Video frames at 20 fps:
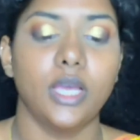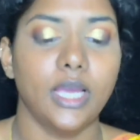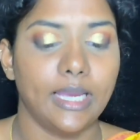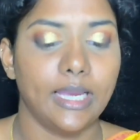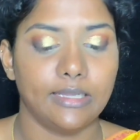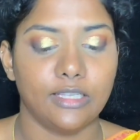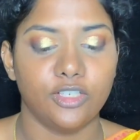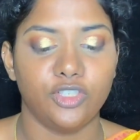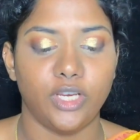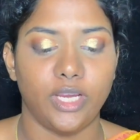
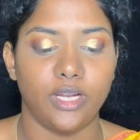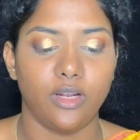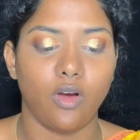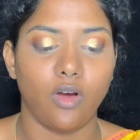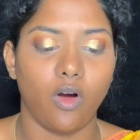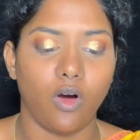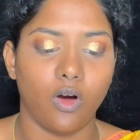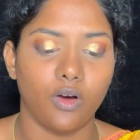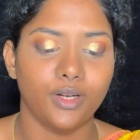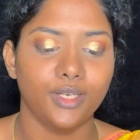in the shade
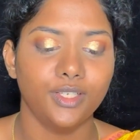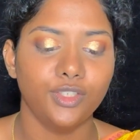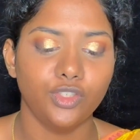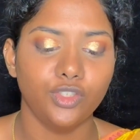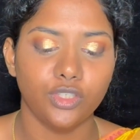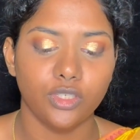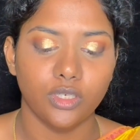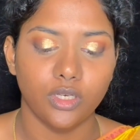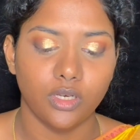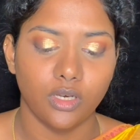
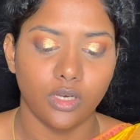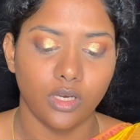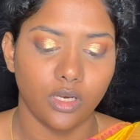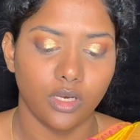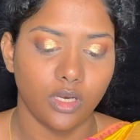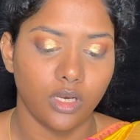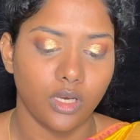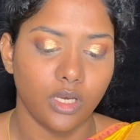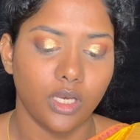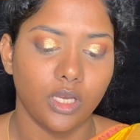orange.
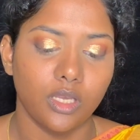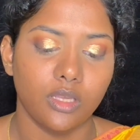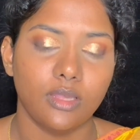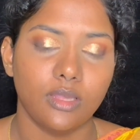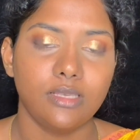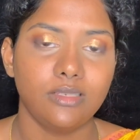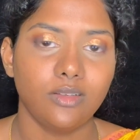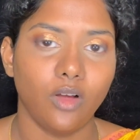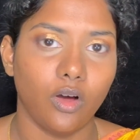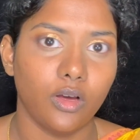
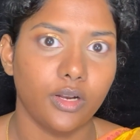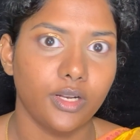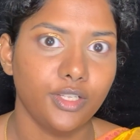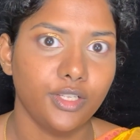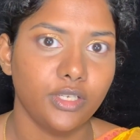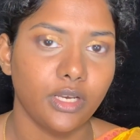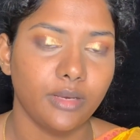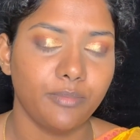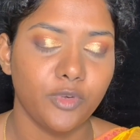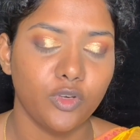This
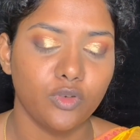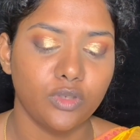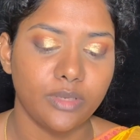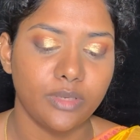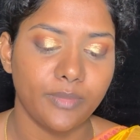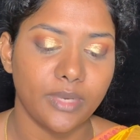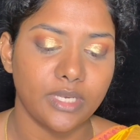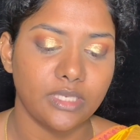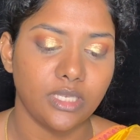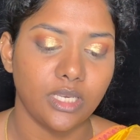orange I'm using
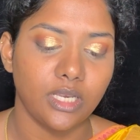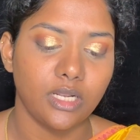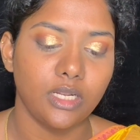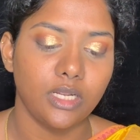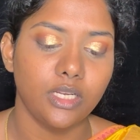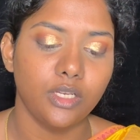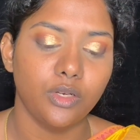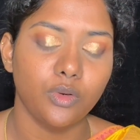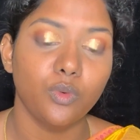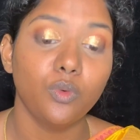
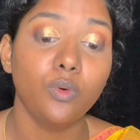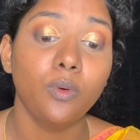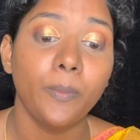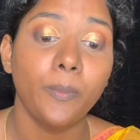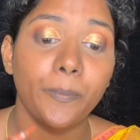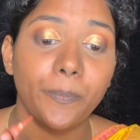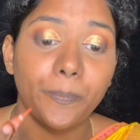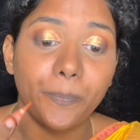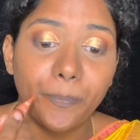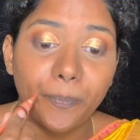basically to
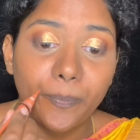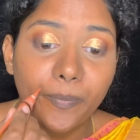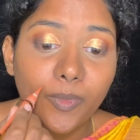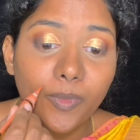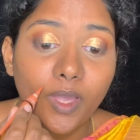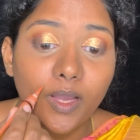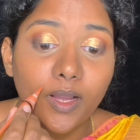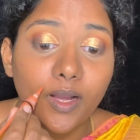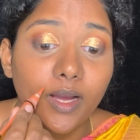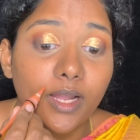
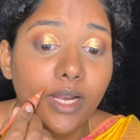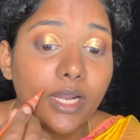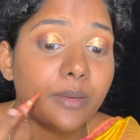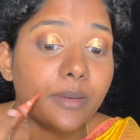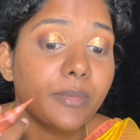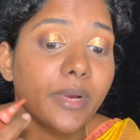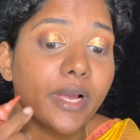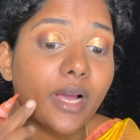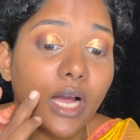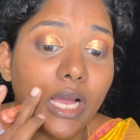correct
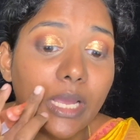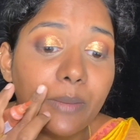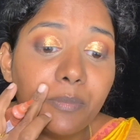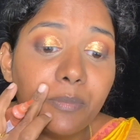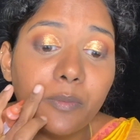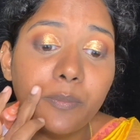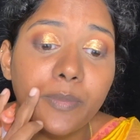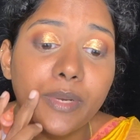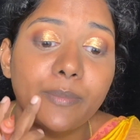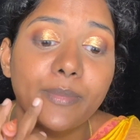my
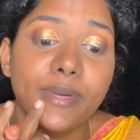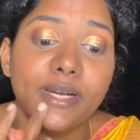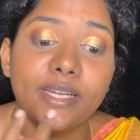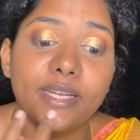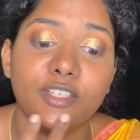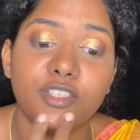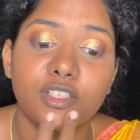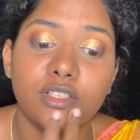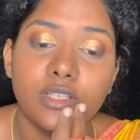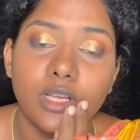
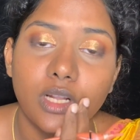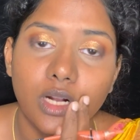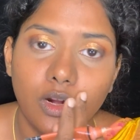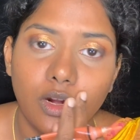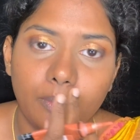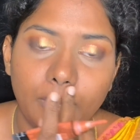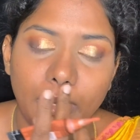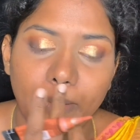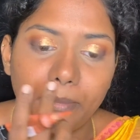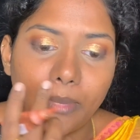hyperpigmentations
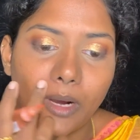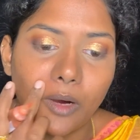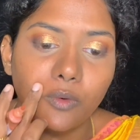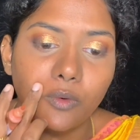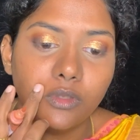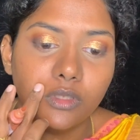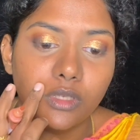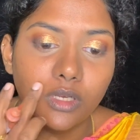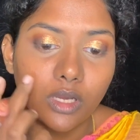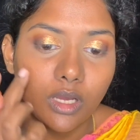around my mouth,
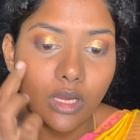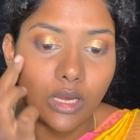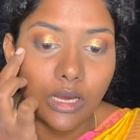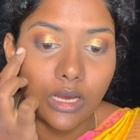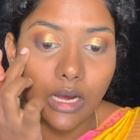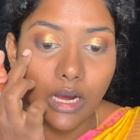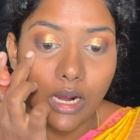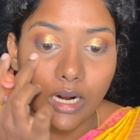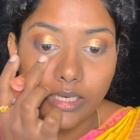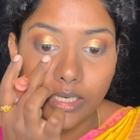
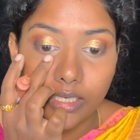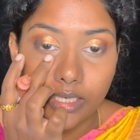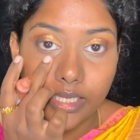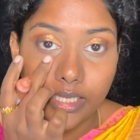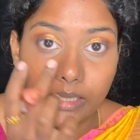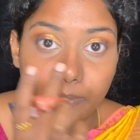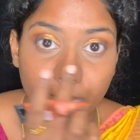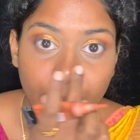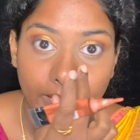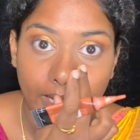
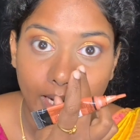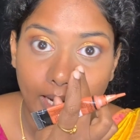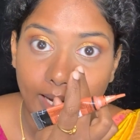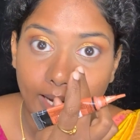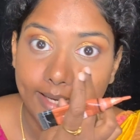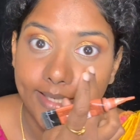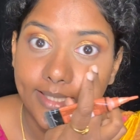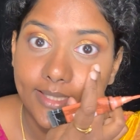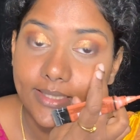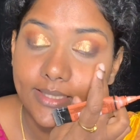underneath my
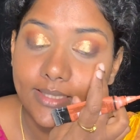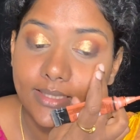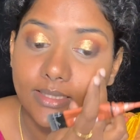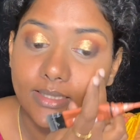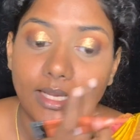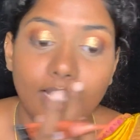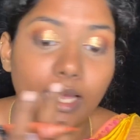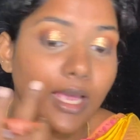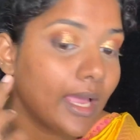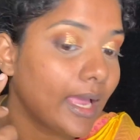eyes,
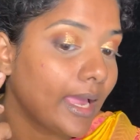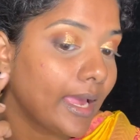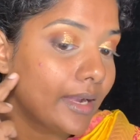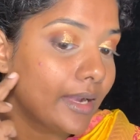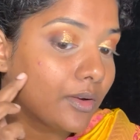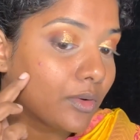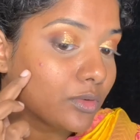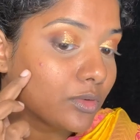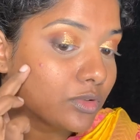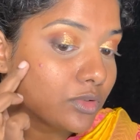
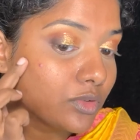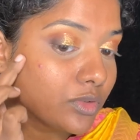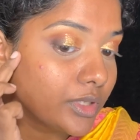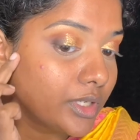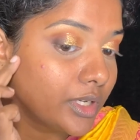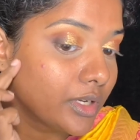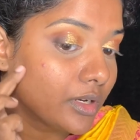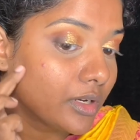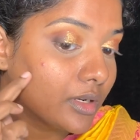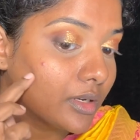and also
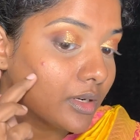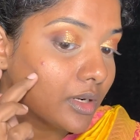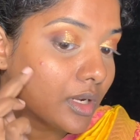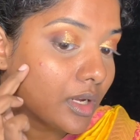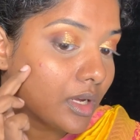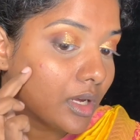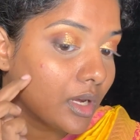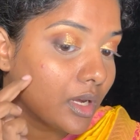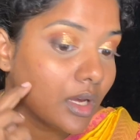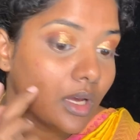here
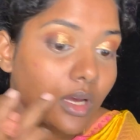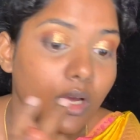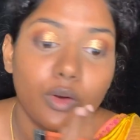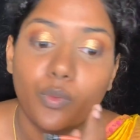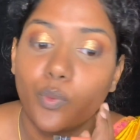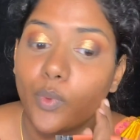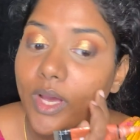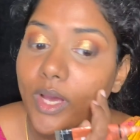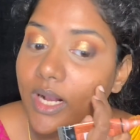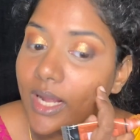
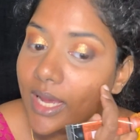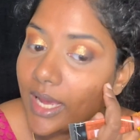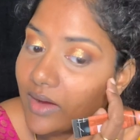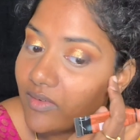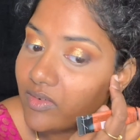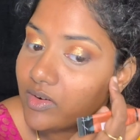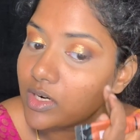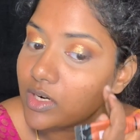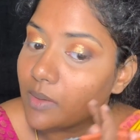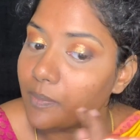where I
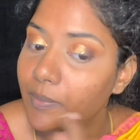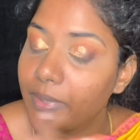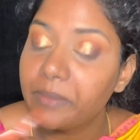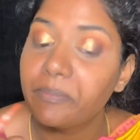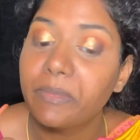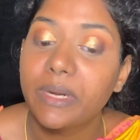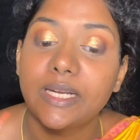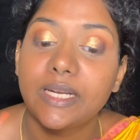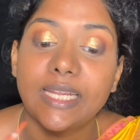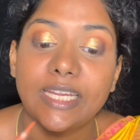have a little
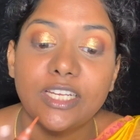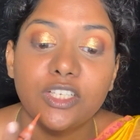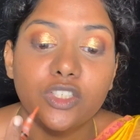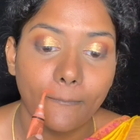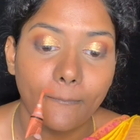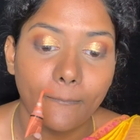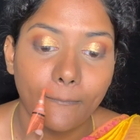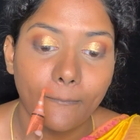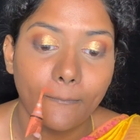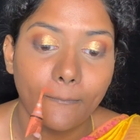pigmentation.